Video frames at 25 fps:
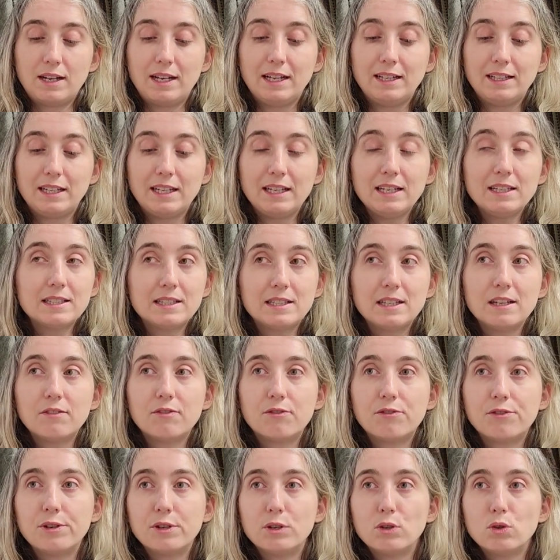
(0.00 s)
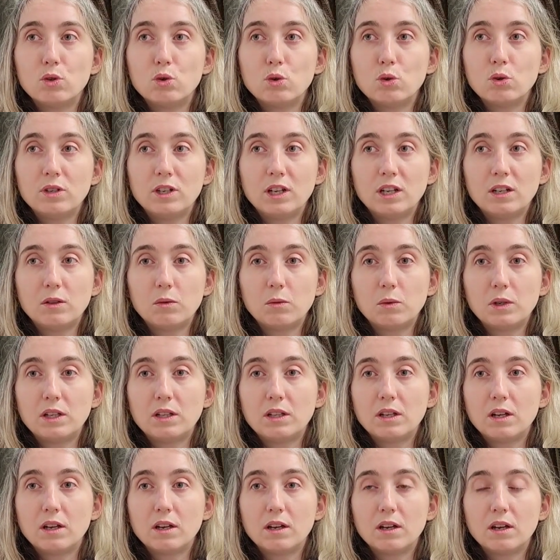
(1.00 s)
It is different to knit
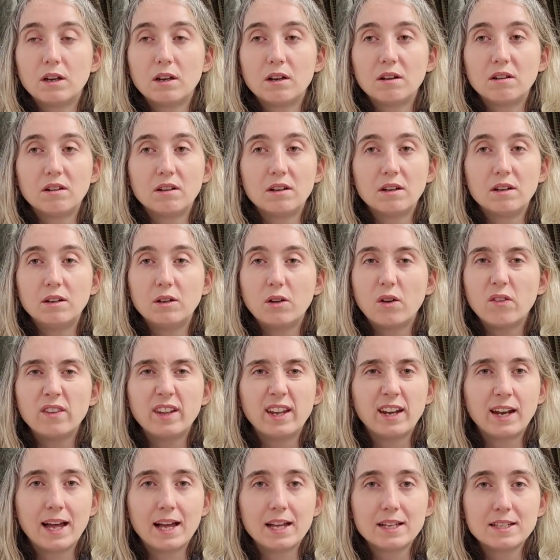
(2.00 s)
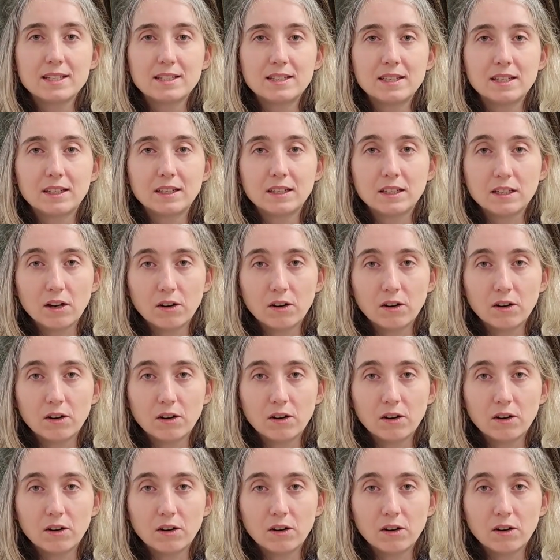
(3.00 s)
with a non-elastic